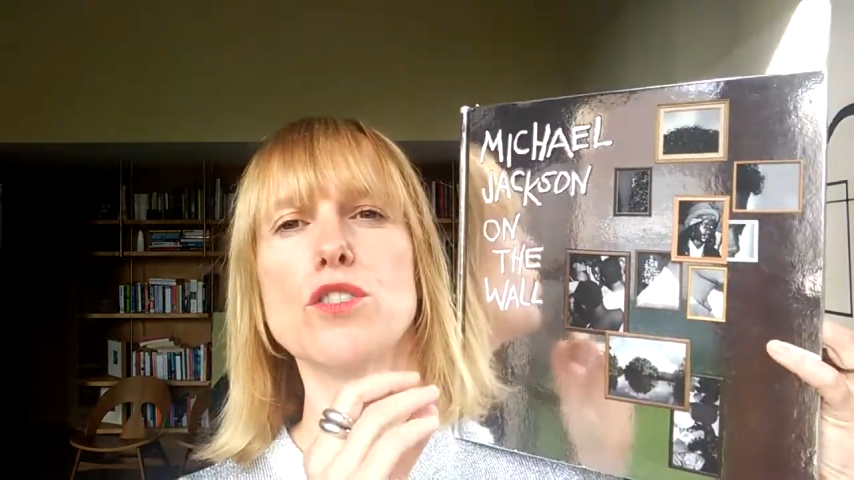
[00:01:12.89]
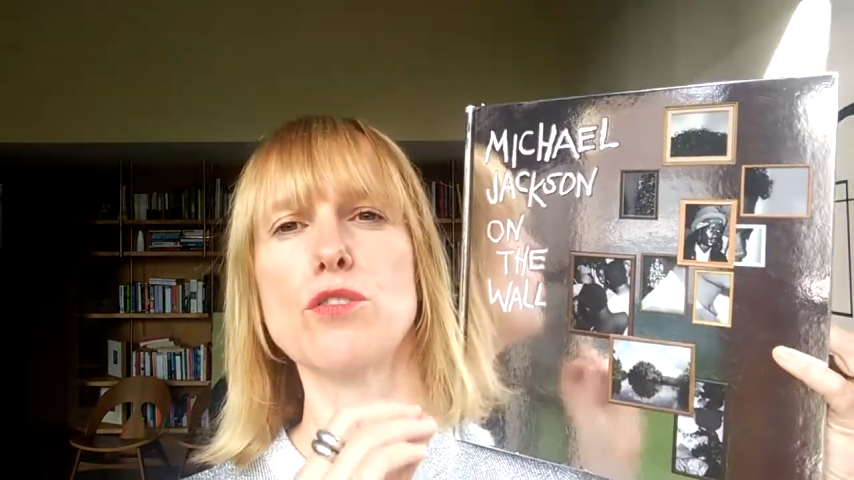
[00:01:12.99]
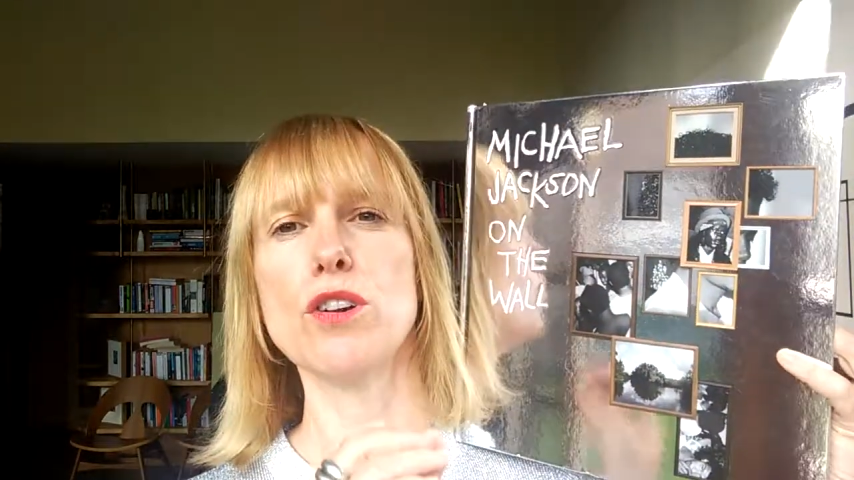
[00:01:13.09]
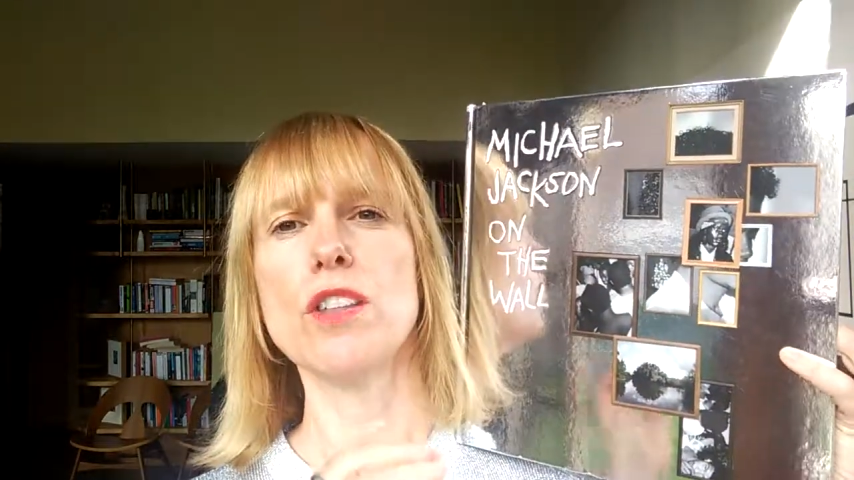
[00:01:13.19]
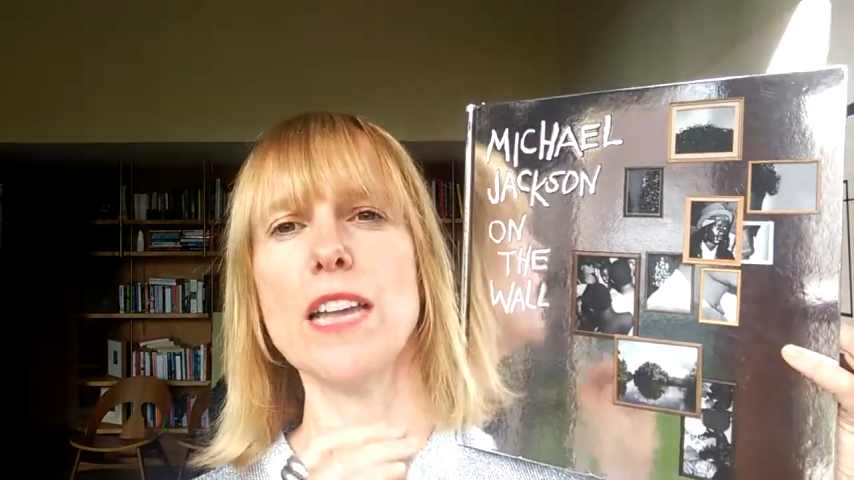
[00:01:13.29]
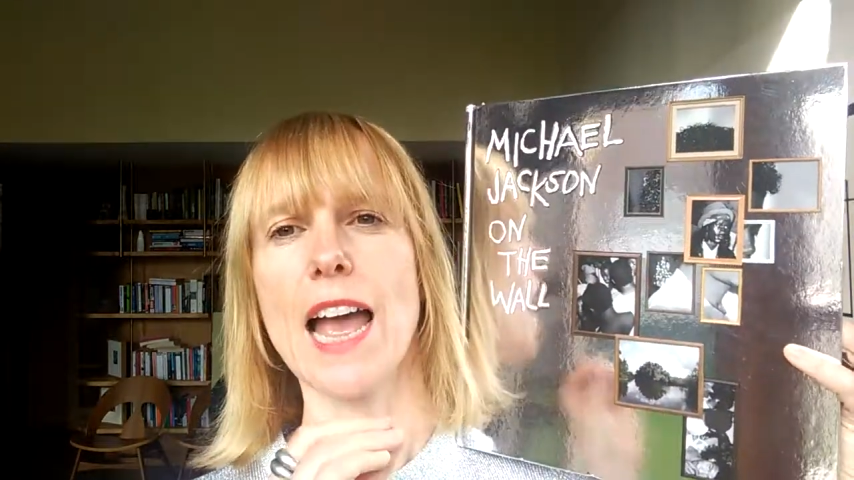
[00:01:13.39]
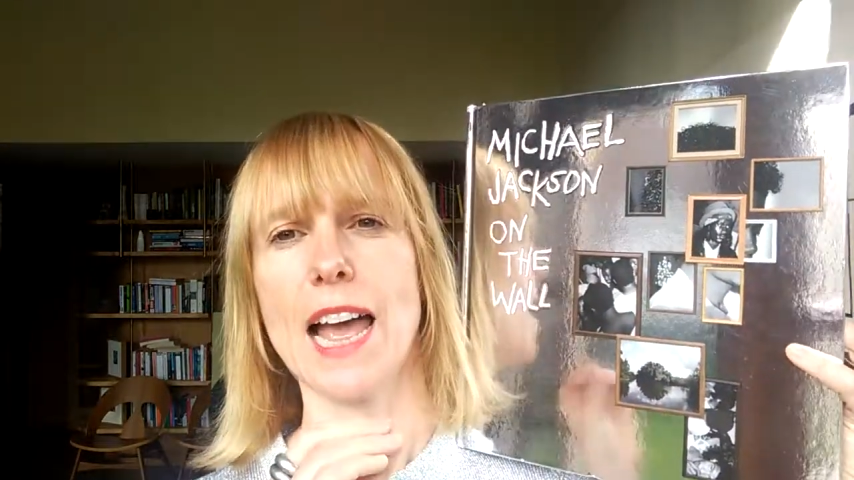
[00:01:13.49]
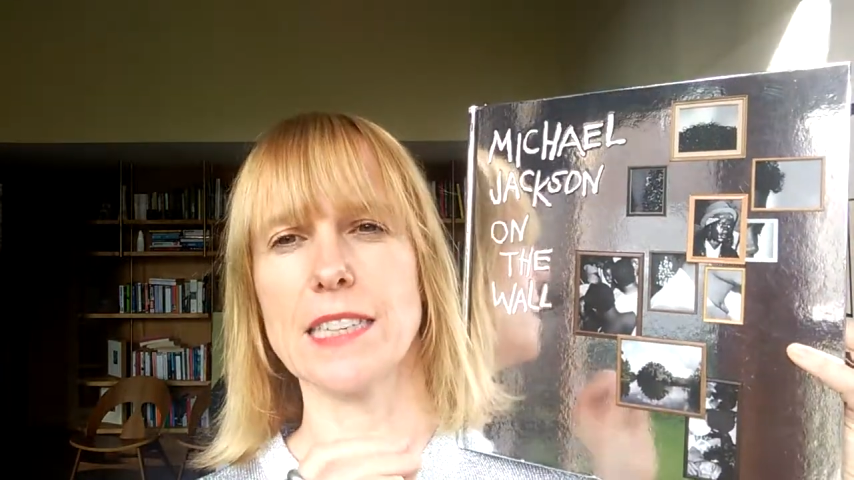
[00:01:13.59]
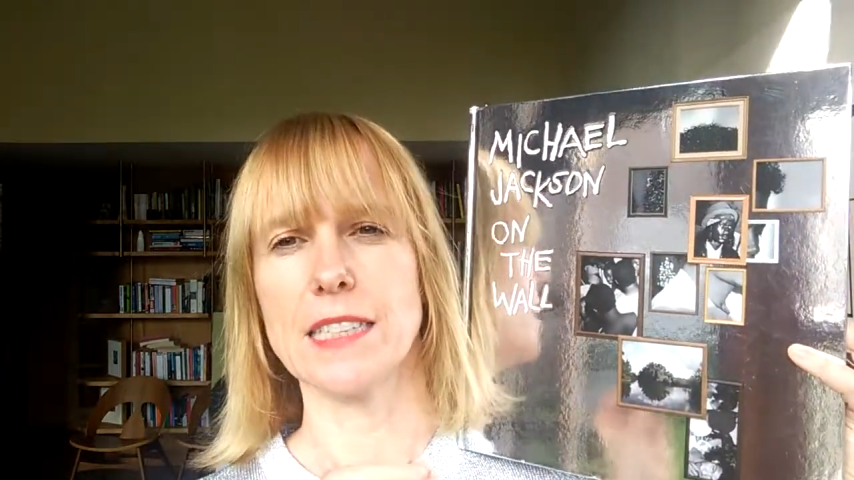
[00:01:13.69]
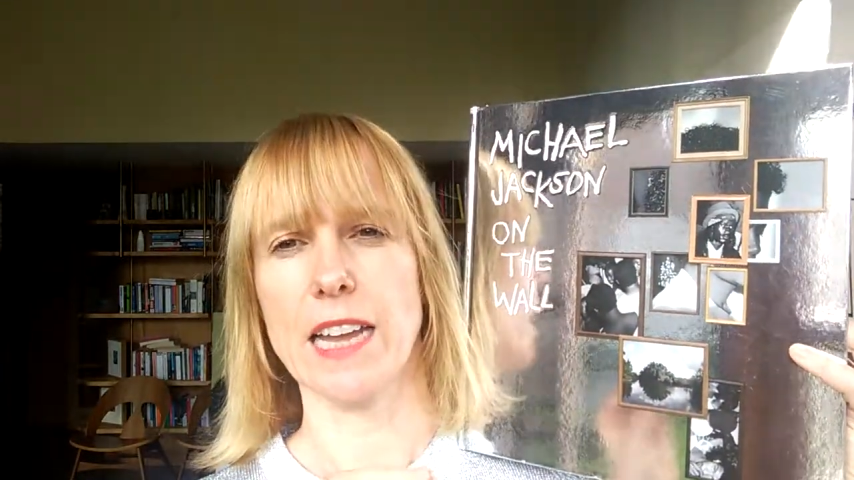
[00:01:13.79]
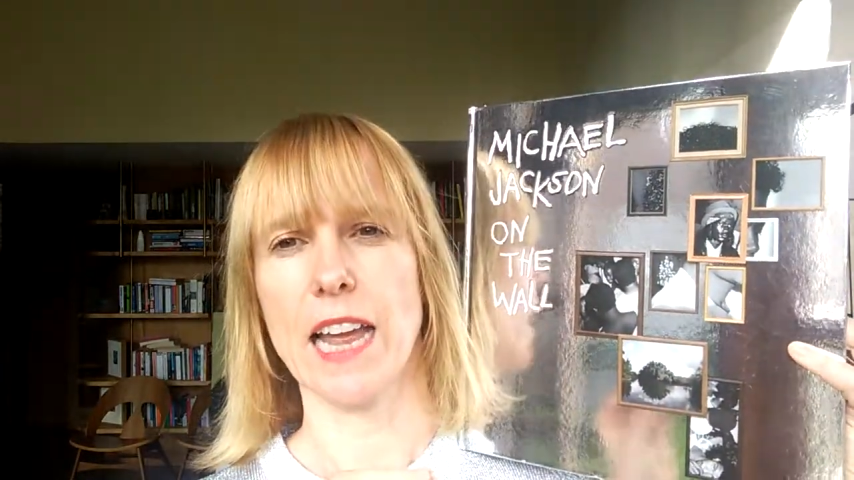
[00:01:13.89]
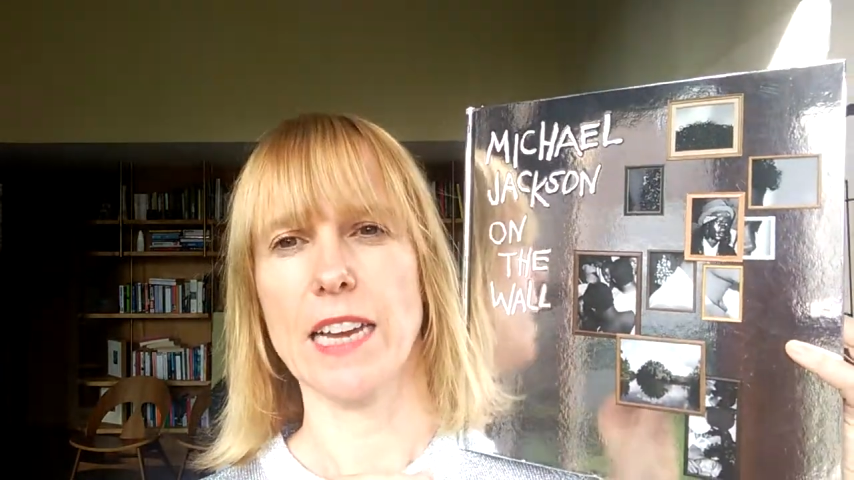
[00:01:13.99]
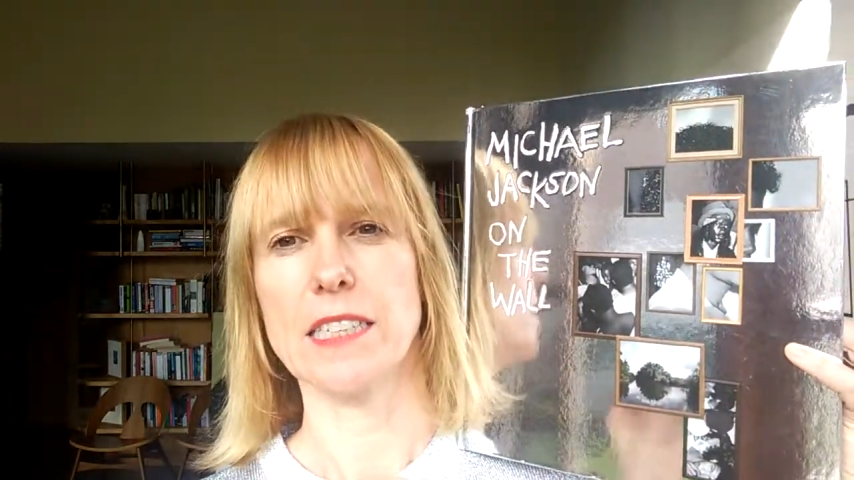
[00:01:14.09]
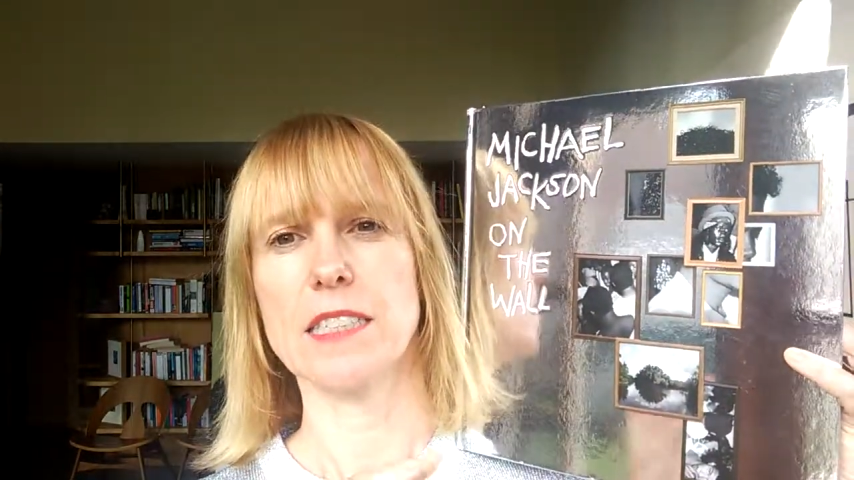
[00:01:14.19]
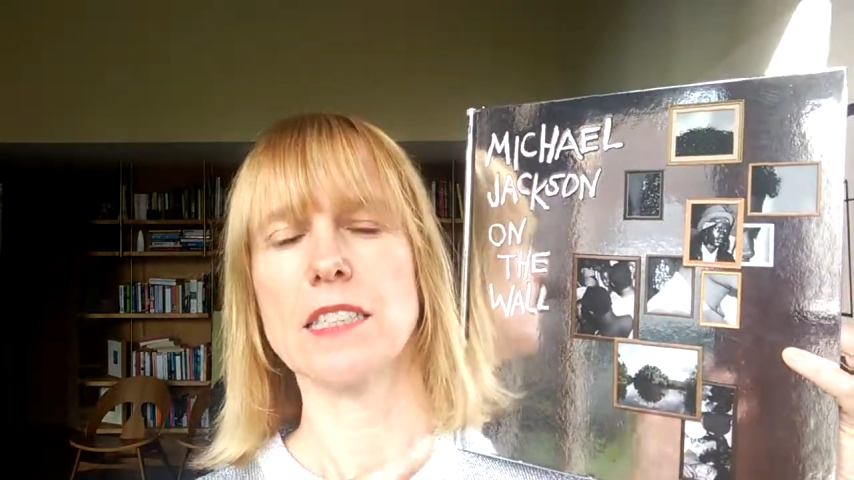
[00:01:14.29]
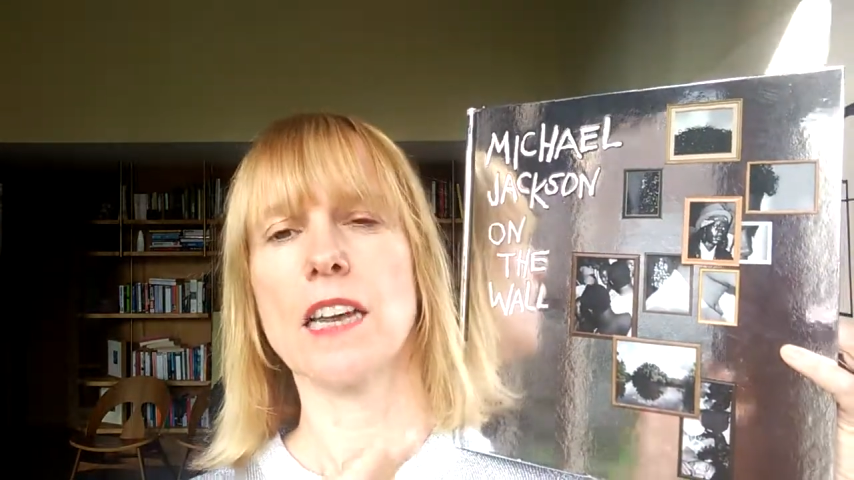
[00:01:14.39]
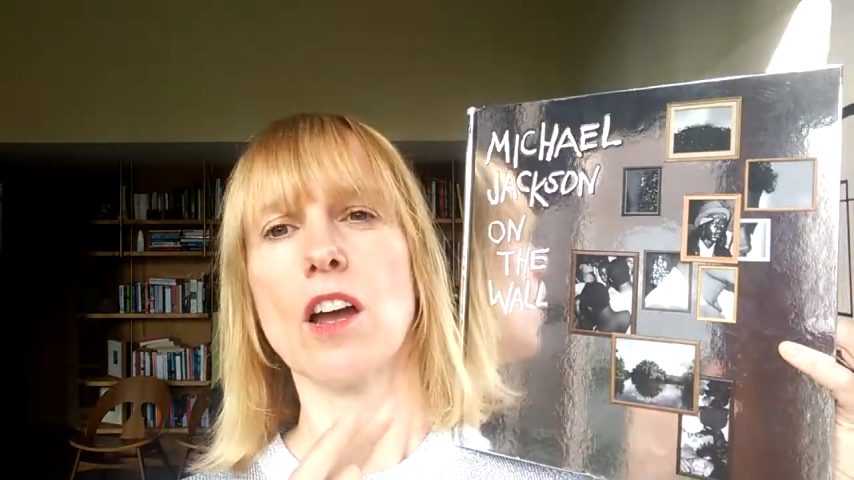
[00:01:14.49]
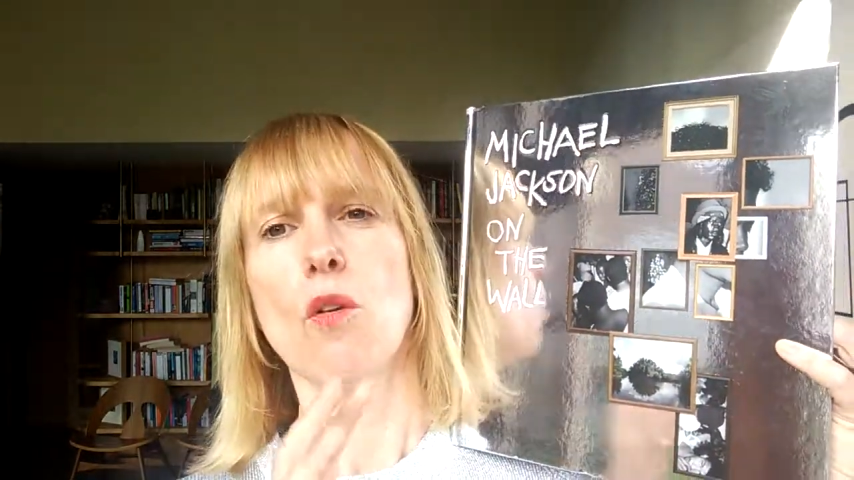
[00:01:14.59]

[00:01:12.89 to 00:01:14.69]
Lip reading: through the essays,